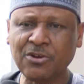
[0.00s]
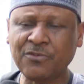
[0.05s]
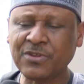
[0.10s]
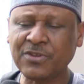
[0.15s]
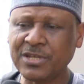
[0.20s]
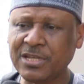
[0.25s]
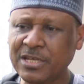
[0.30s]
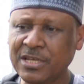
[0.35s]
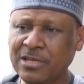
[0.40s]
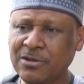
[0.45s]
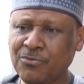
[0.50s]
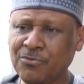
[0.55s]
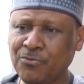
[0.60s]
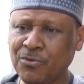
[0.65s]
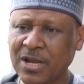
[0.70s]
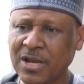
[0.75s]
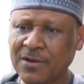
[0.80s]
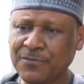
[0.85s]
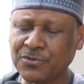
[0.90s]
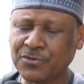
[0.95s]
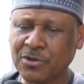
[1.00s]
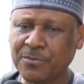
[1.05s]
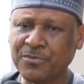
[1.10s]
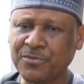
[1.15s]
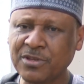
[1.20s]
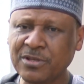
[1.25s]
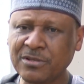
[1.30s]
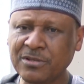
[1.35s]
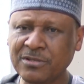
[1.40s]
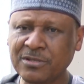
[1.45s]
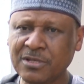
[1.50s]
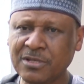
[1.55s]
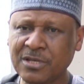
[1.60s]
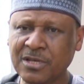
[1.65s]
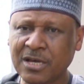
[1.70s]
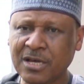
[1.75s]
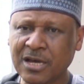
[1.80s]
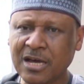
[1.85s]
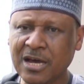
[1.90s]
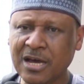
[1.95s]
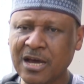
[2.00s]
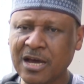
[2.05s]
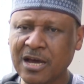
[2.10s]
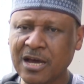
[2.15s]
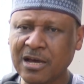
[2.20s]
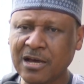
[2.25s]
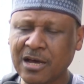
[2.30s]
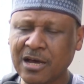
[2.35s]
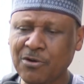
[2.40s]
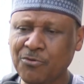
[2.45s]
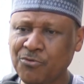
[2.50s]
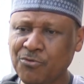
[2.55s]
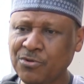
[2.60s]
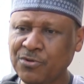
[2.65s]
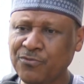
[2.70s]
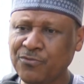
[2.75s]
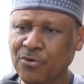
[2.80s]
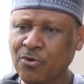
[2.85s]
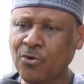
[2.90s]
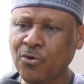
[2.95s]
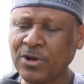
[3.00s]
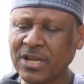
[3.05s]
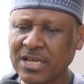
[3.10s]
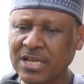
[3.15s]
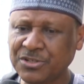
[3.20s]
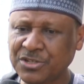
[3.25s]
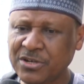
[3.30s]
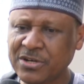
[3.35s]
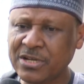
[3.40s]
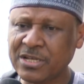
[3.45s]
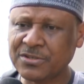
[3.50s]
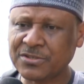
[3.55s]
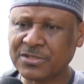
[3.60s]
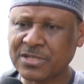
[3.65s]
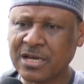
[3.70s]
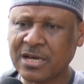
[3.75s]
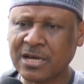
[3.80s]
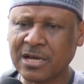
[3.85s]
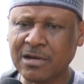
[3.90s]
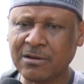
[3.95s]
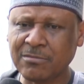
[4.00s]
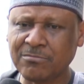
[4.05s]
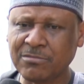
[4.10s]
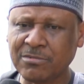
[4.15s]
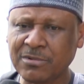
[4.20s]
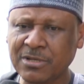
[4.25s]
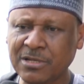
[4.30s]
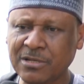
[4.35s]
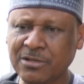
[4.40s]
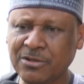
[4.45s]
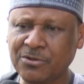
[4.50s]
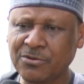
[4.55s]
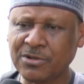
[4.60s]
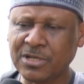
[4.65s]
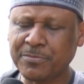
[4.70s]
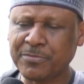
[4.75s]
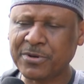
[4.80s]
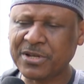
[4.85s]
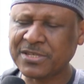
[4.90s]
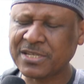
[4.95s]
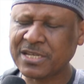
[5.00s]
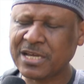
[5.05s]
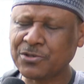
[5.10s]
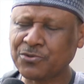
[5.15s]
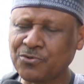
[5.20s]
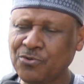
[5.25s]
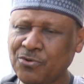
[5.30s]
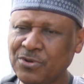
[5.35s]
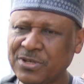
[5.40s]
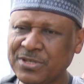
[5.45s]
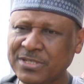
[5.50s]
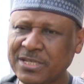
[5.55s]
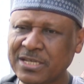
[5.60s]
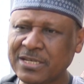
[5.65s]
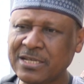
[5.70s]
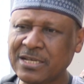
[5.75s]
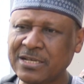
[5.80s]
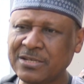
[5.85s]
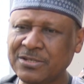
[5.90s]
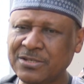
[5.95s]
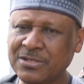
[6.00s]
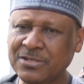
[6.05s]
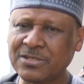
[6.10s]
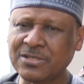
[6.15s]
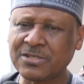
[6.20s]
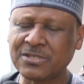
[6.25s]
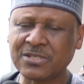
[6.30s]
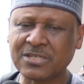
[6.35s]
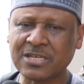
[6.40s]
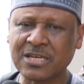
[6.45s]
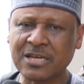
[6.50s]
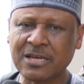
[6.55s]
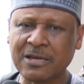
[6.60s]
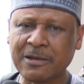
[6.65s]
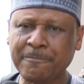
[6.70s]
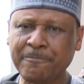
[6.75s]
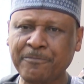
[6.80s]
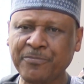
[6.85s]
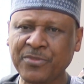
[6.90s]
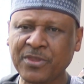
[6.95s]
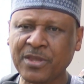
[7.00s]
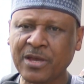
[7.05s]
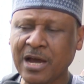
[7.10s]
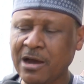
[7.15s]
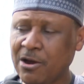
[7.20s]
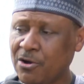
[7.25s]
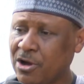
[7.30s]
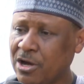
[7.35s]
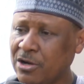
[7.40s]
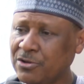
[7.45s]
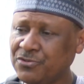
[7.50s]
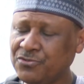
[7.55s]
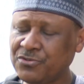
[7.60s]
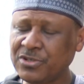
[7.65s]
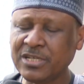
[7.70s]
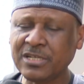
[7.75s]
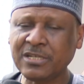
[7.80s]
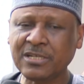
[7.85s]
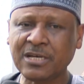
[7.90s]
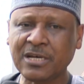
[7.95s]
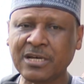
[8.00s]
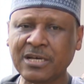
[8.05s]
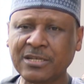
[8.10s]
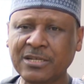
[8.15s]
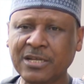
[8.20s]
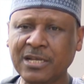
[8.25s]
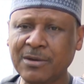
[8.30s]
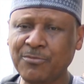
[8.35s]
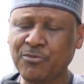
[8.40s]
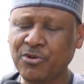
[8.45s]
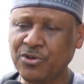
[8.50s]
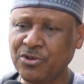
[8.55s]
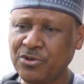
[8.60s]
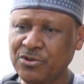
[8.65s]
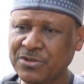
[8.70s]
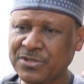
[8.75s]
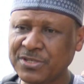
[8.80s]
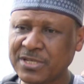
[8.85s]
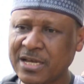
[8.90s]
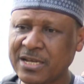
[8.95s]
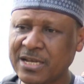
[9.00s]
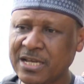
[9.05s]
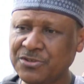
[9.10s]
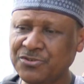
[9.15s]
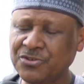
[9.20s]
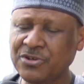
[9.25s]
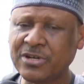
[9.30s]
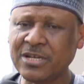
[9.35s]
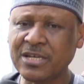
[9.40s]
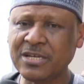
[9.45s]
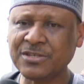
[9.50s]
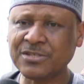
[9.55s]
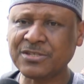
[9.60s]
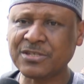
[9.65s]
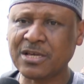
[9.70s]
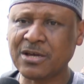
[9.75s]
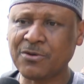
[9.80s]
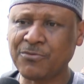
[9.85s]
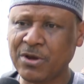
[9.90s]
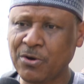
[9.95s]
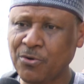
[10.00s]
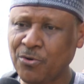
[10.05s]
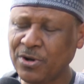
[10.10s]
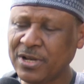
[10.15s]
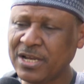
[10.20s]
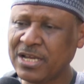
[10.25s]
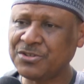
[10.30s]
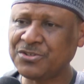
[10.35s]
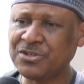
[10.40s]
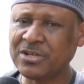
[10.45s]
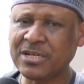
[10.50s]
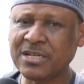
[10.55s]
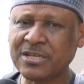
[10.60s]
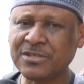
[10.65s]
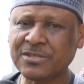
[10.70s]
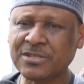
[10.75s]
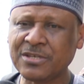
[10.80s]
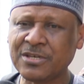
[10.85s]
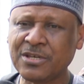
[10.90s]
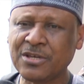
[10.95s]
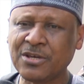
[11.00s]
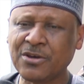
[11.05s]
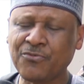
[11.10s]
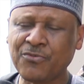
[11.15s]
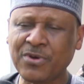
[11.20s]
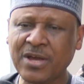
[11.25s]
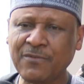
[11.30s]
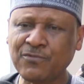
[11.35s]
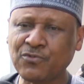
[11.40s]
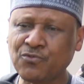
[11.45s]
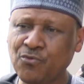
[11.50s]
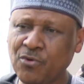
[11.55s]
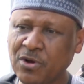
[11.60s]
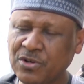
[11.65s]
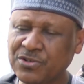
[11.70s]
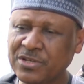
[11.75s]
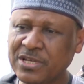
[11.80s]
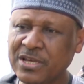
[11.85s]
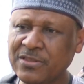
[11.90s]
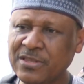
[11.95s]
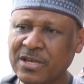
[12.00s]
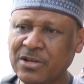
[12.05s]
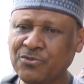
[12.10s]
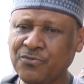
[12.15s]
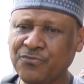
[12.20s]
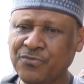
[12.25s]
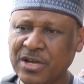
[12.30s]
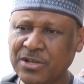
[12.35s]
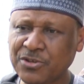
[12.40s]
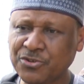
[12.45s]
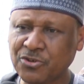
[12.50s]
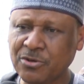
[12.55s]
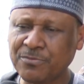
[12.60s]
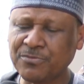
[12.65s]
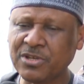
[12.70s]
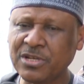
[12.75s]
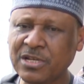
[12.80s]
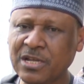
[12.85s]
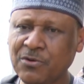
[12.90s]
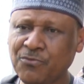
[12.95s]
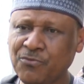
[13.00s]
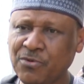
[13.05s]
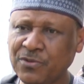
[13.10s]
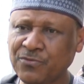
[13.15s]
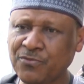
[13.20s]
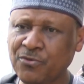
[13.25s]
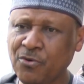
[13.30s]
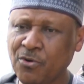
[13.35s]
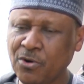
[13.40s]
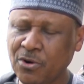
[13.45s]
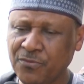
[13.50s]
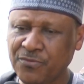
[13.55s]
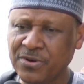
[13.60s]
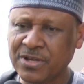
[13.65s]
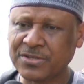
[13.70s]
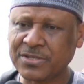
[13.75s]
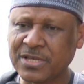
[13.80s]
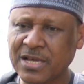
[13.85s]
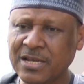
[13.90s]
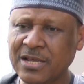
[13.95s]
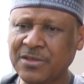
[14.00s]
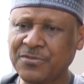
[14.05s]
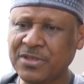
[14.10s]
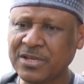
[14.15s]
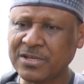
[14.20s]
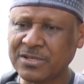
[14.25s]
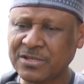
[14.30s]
the end of the day, we'll have something good for all Nigerians. You know, the president has always said that this is our country, the labor unions are Nigerians, we are all Nigerians. We have to work together to find something that works for all of us. And